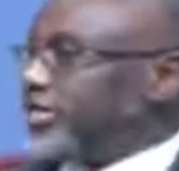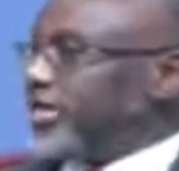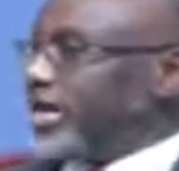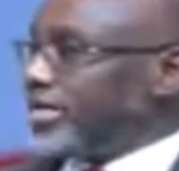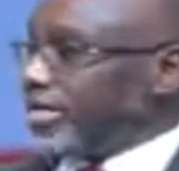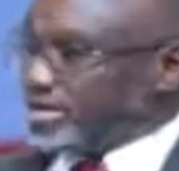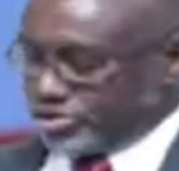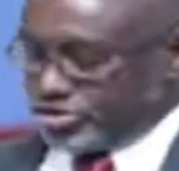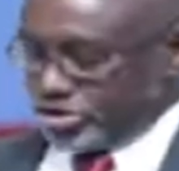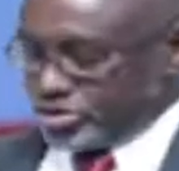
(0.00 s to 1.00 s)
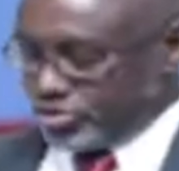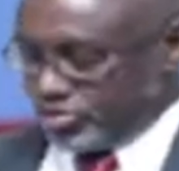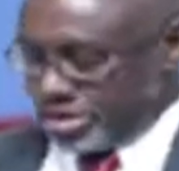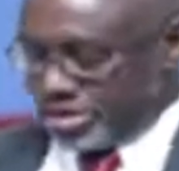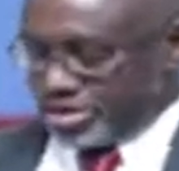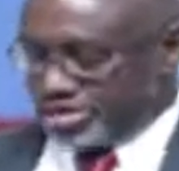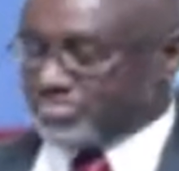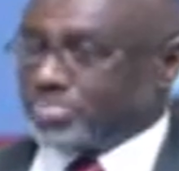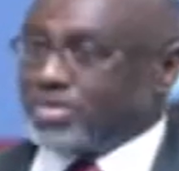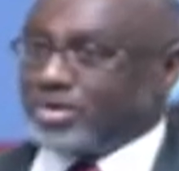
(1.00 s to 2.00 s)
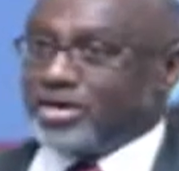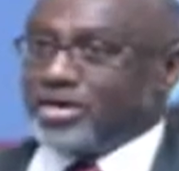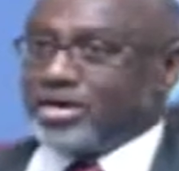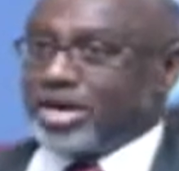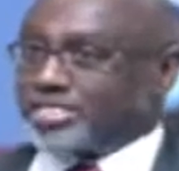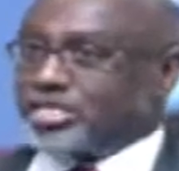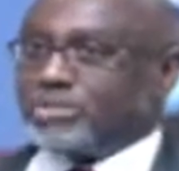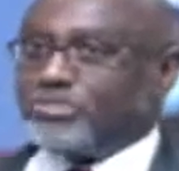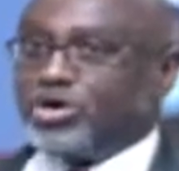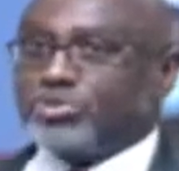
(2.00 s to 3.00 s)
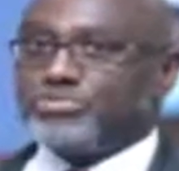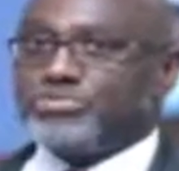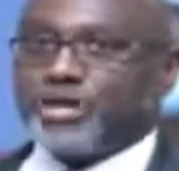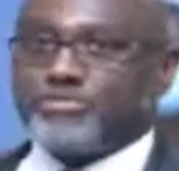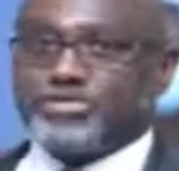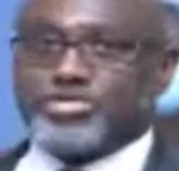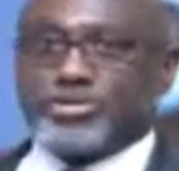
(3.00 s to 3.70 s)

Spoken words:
and later on to work, I'd come home every so